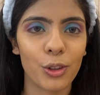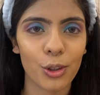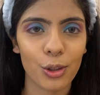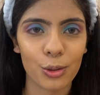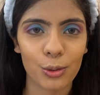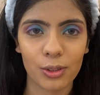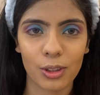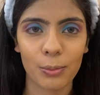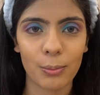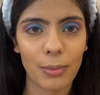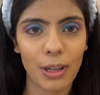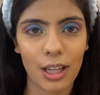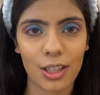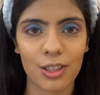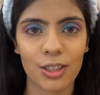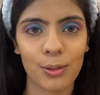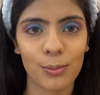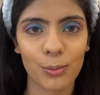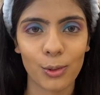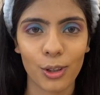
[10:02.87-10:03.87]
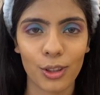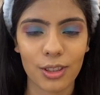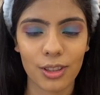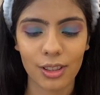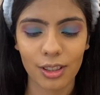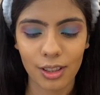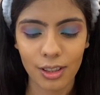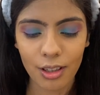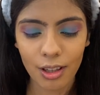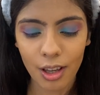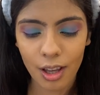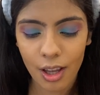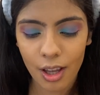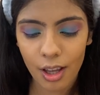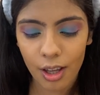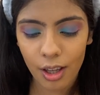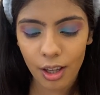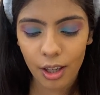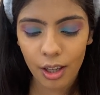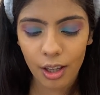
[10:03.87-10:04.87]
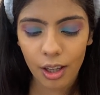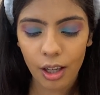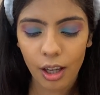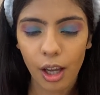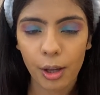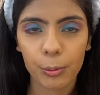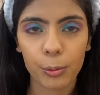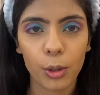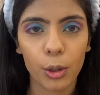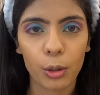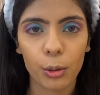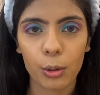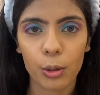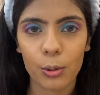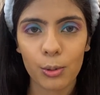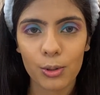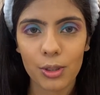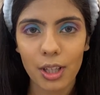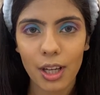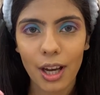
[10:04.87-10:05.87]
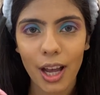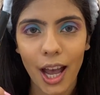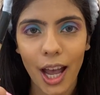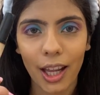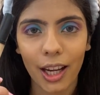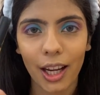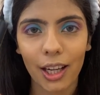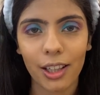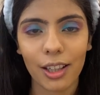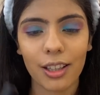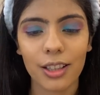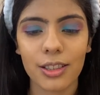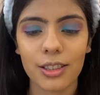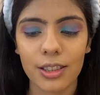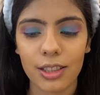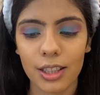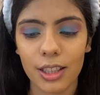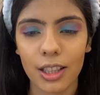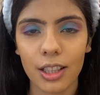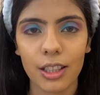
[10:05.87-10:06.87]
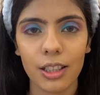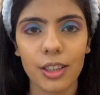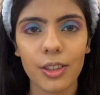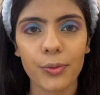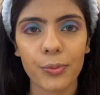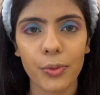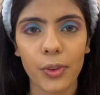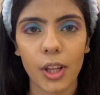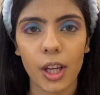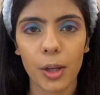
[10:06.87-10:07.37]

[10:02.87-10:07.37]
on to the blush and bronzer, I'm going to use a highlighting concealer.